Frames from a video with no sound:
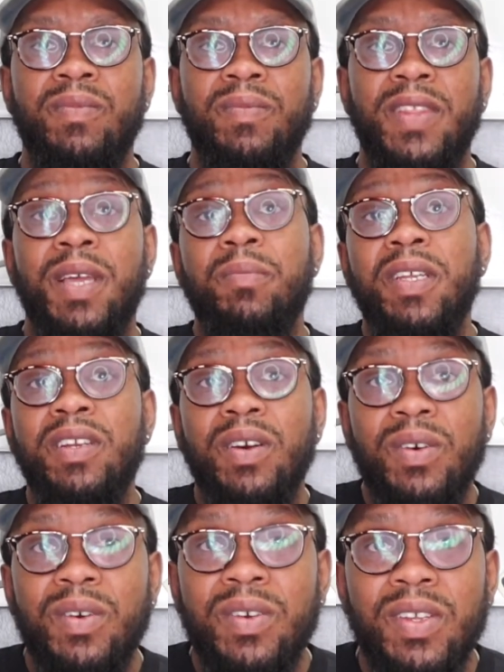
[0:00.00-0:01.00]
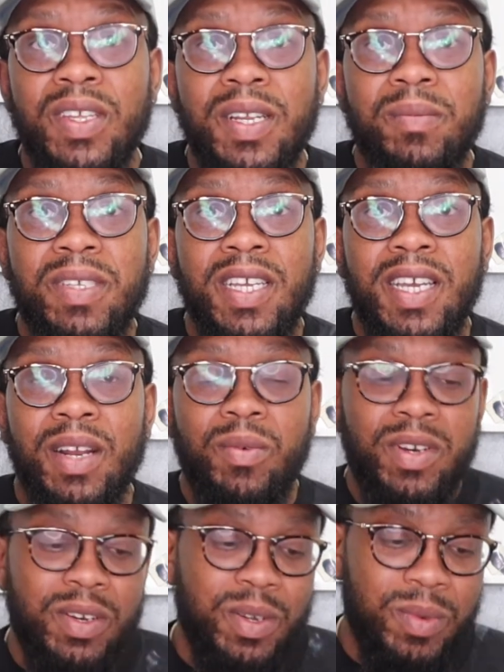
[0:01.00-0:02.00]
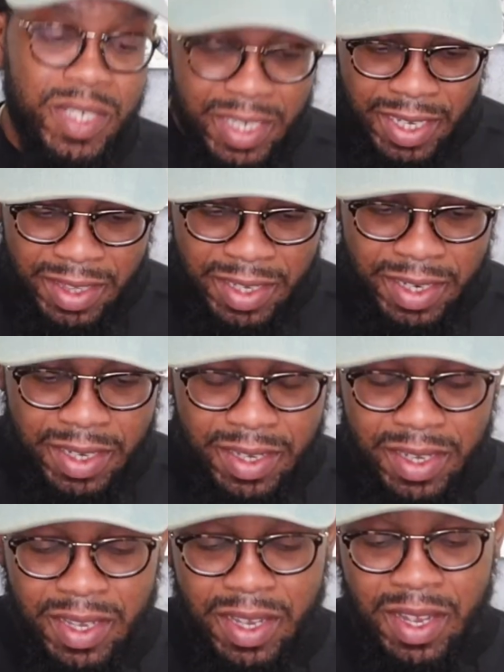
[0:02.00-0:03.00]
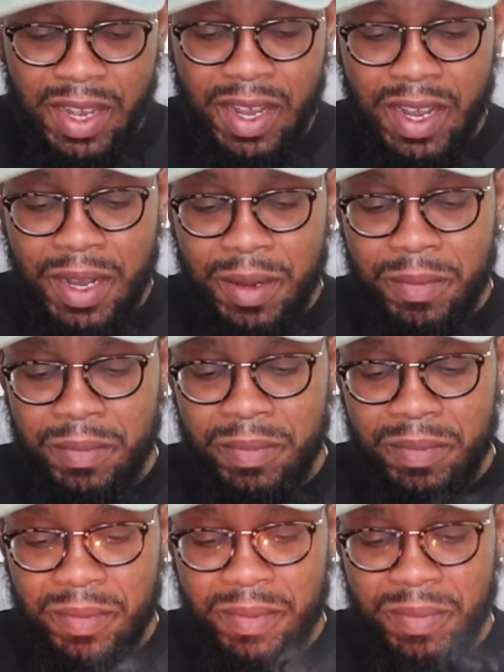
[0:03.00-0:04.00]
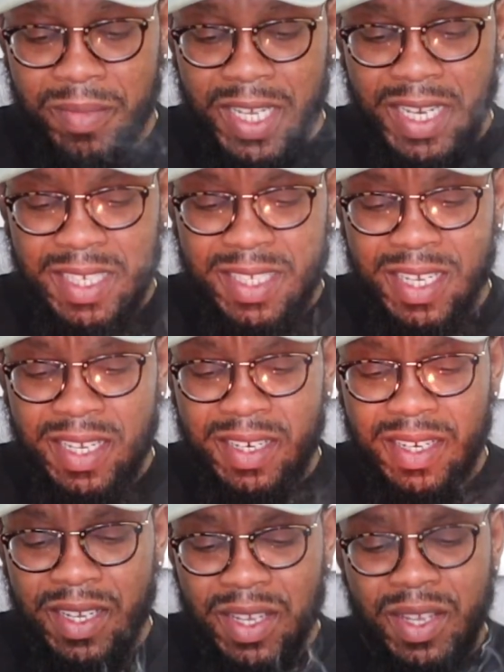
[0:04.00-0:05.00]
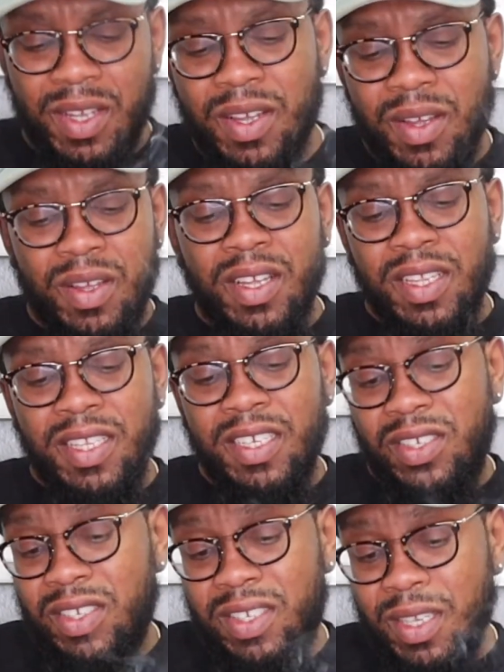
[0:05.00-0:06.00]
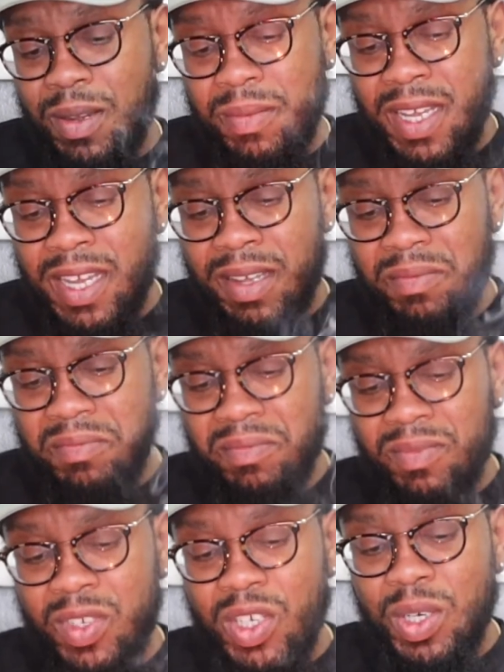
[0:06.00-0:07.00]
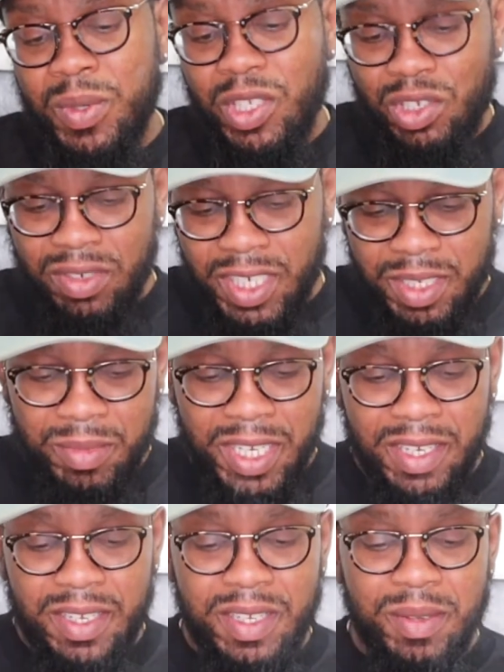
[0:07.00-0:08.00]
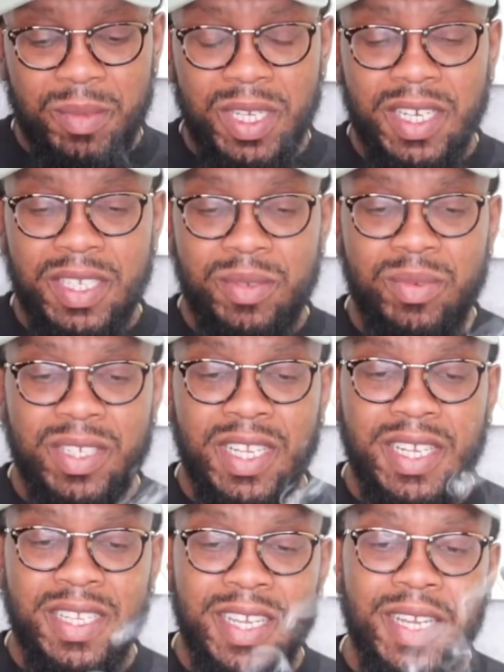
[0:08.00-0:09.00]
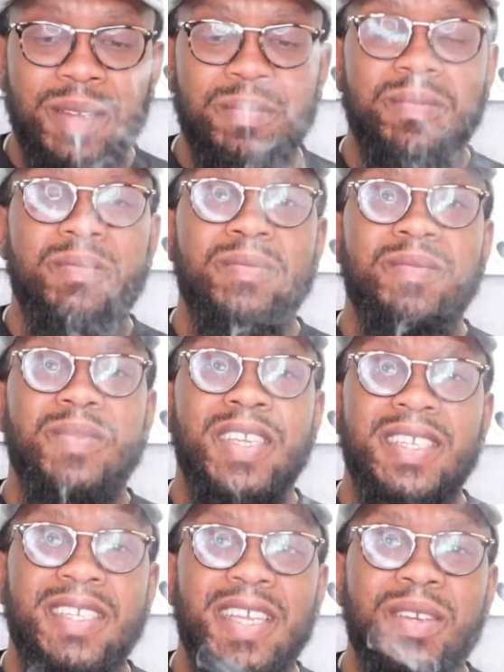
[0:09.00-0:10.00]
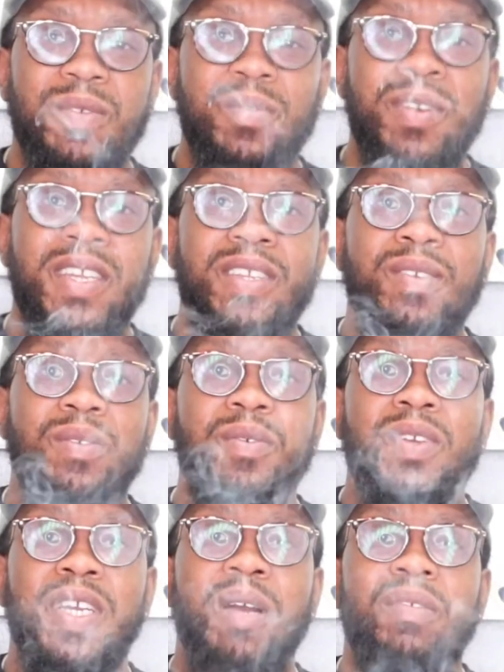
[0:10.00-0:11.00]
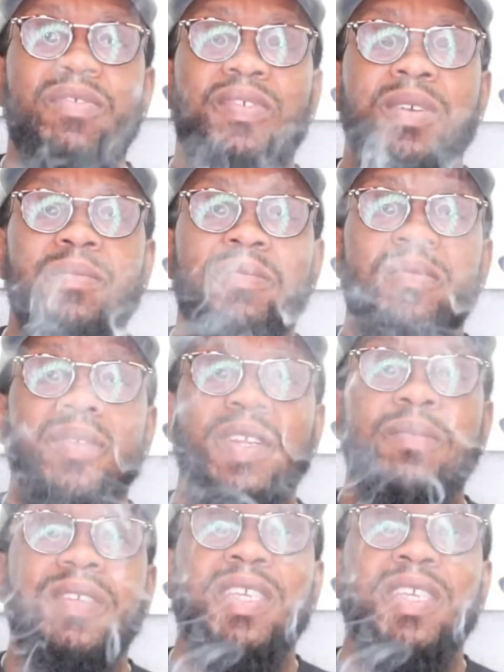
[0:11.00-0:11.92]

let me know. You know what I'm saying? I want to know what y'all think. Like I said, this is just something that, you know, intrigued me because it was like, damn, this is like where you coming from, you know what I'm